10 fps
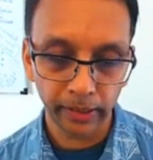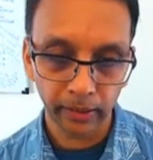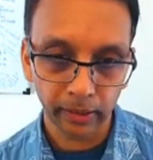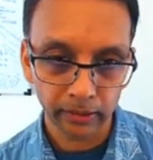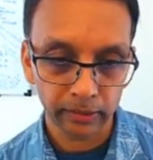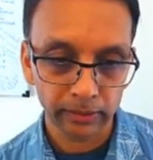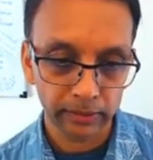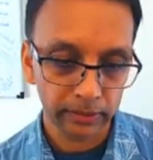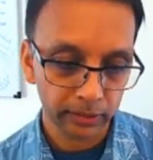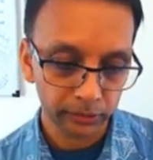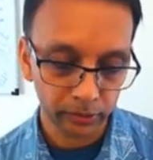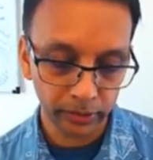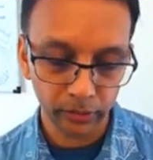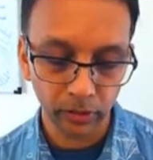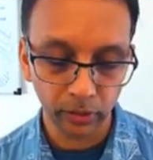an artist is
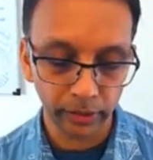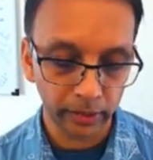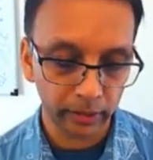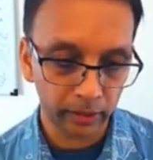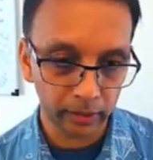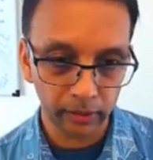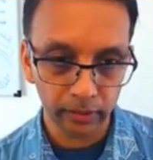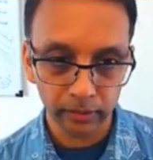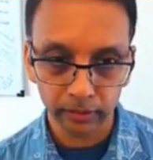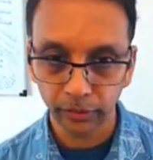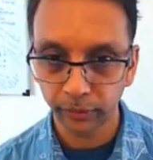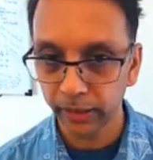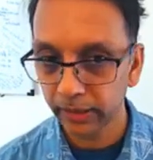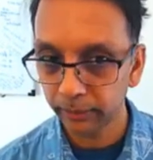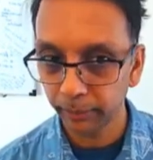actually drawing in a
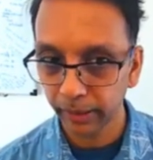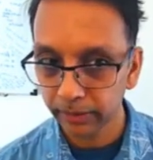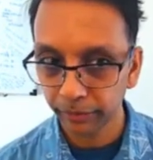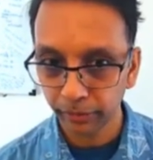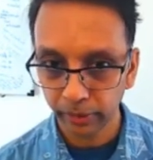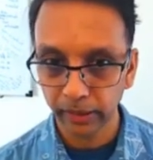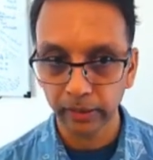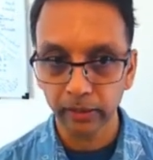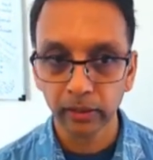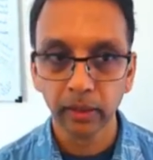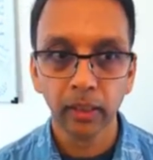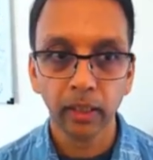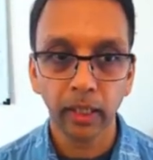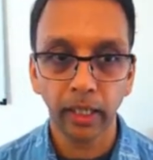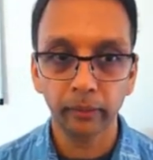3D space freely,
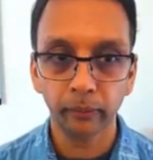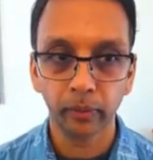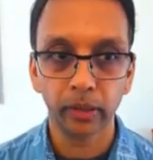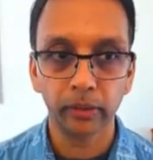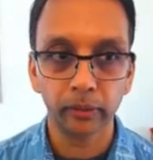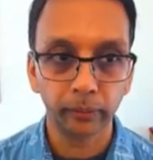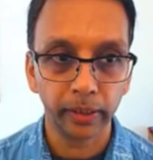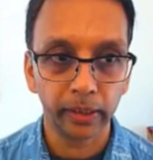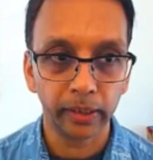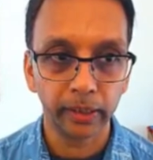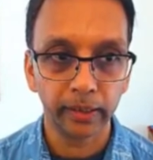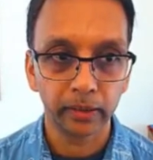and one where an